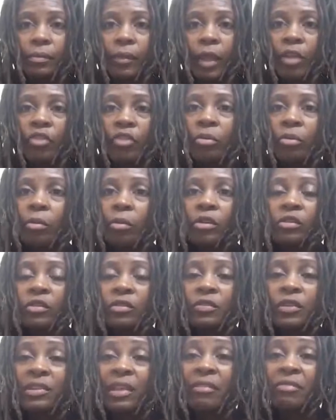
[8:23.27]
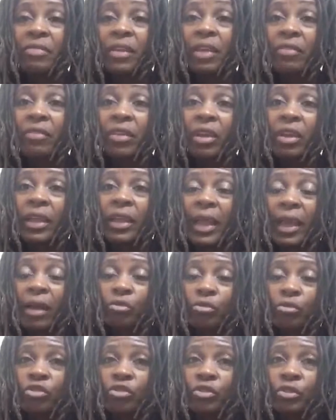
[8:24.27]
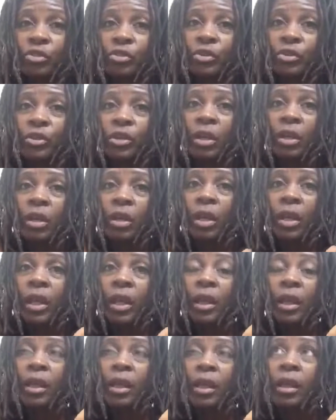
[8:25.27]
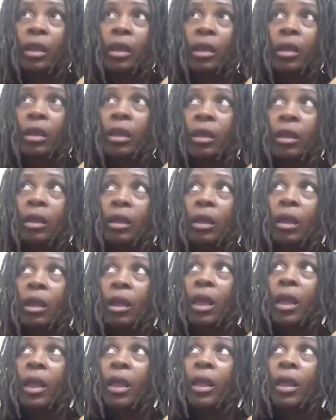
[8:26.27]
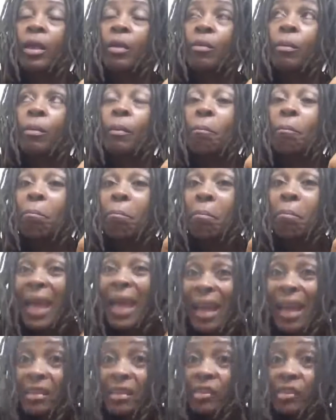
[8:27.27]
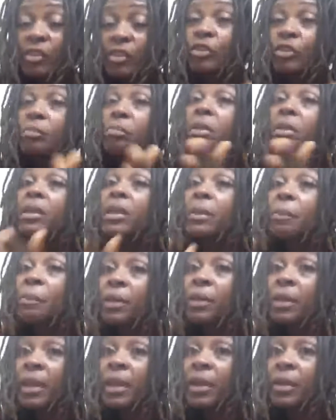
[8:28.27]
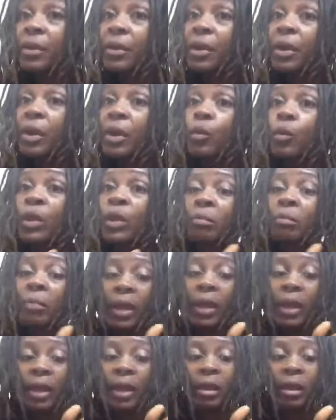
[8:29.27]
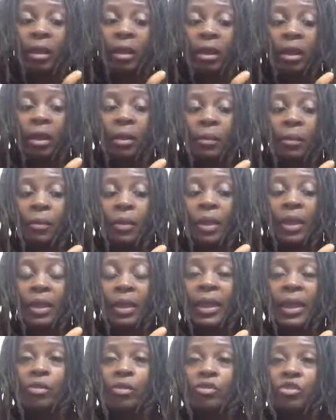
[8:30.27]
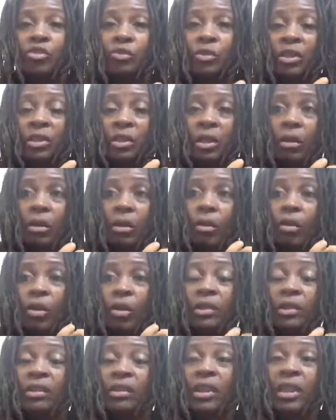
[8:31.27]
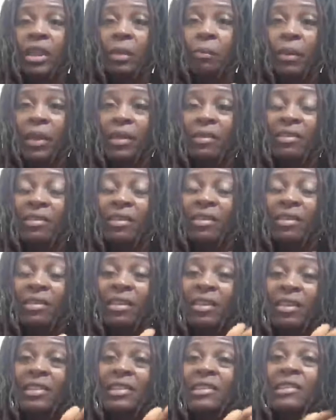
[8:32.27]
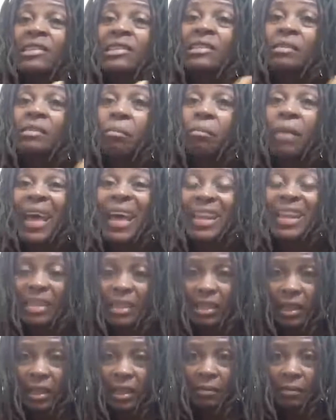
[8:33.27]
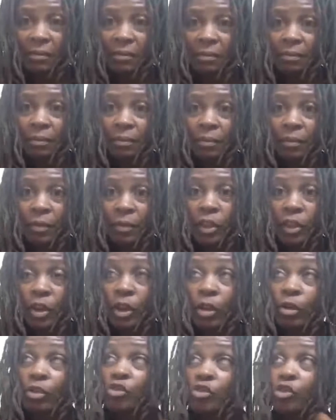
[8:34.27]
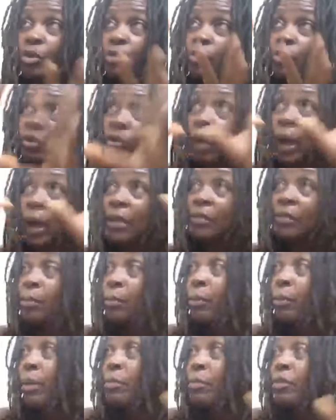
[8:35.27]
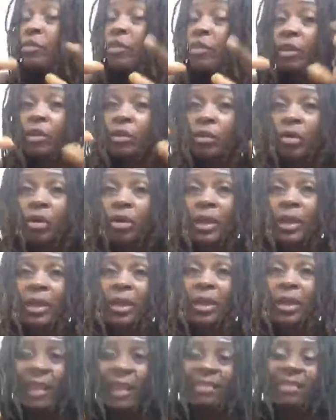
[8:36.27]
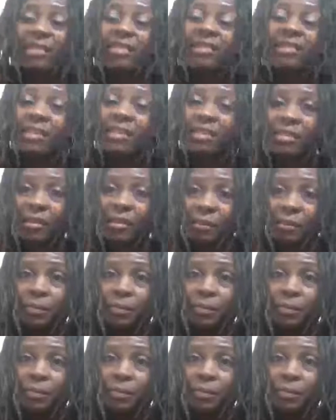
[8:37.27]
So most of us have never encountered a master manipulator. We may encounter it on a daily basis systematically, in terms of white supremacy and all that. That's a system.